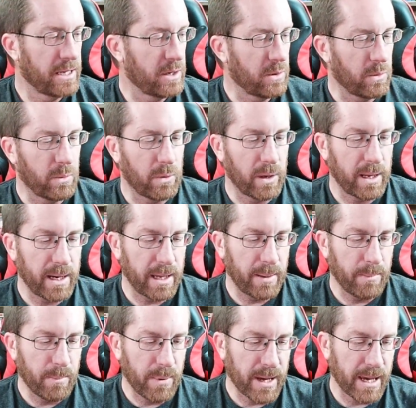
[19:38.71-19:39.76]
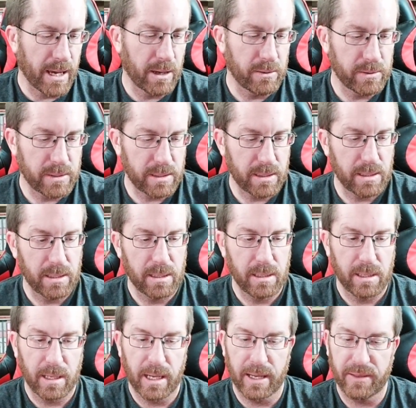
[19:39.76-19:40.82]
What about
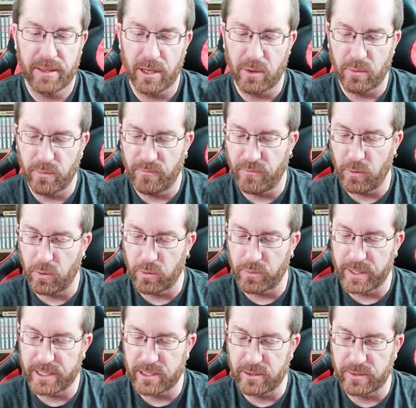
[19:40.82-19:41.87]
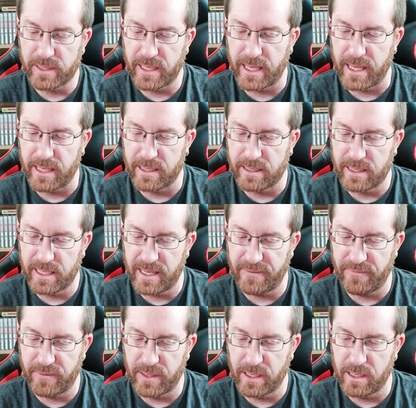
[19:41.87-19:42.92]
the full original 10?
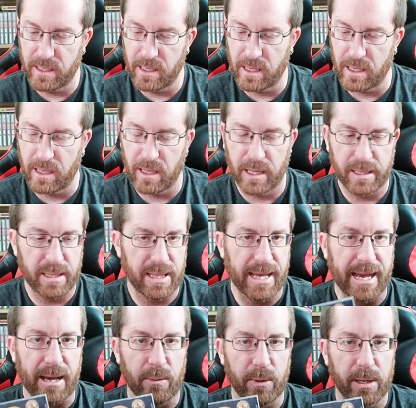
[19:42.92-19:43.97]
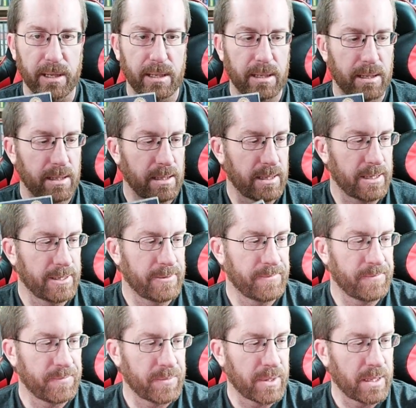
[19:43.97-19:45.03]
Definitely not on that one.
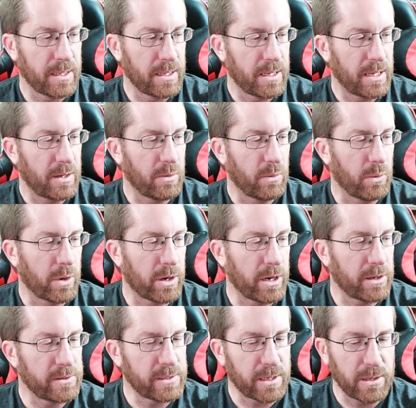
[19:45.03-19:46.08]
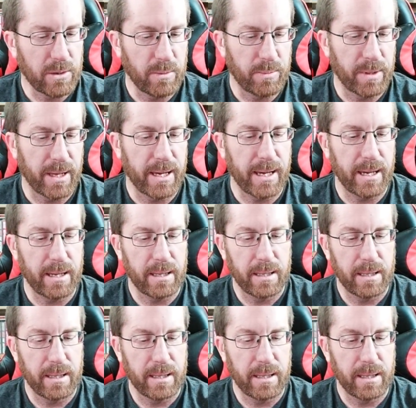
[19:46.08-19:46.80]
Where else can you play it?